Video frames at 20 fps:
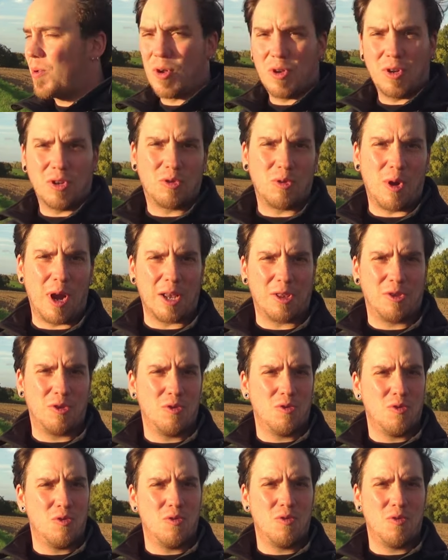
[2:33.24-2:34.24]
gonna try
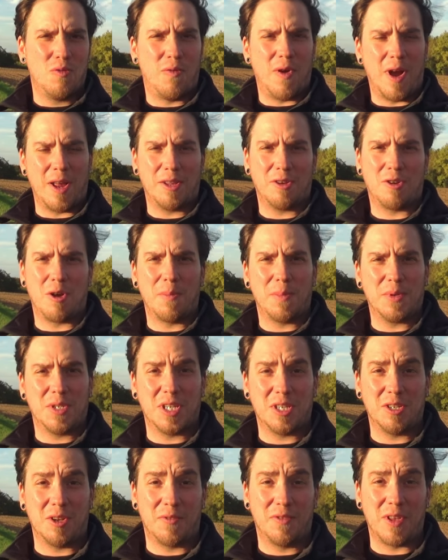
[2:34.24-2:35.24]
to find the
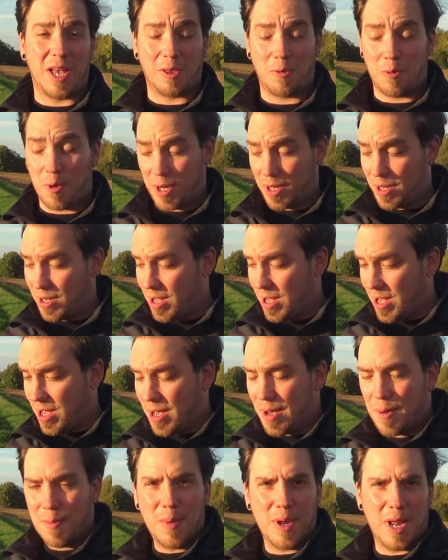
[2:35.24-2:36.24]
composition of that one,
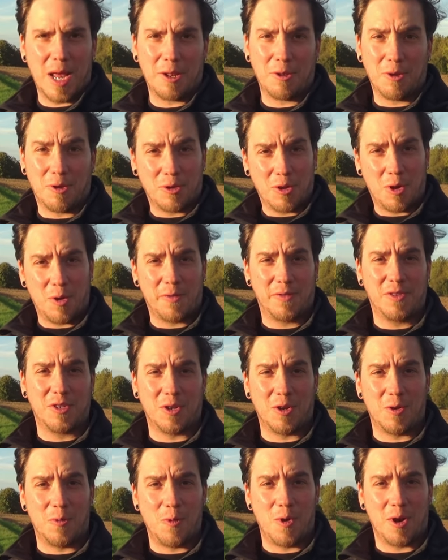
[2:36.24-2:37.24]
but I don't know if it's
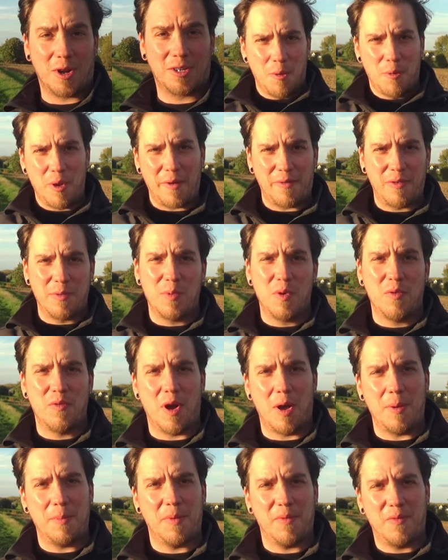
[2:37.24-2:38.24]
gonna work. We have to move
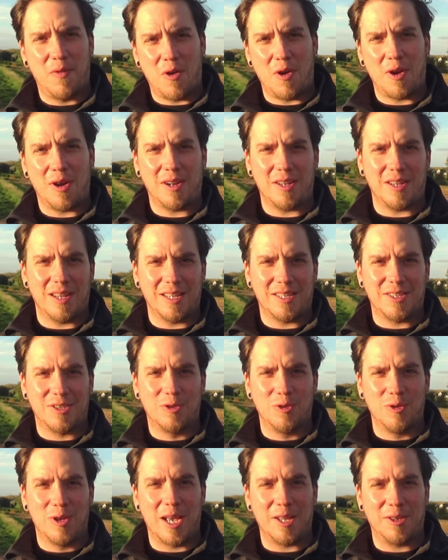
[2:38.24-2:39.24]
on before it's
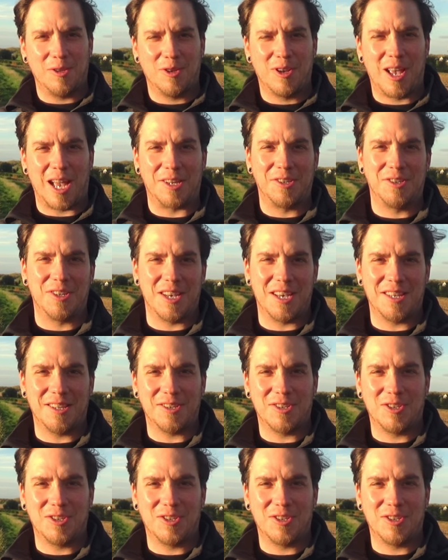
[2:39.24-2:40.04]
too late to catch uh, the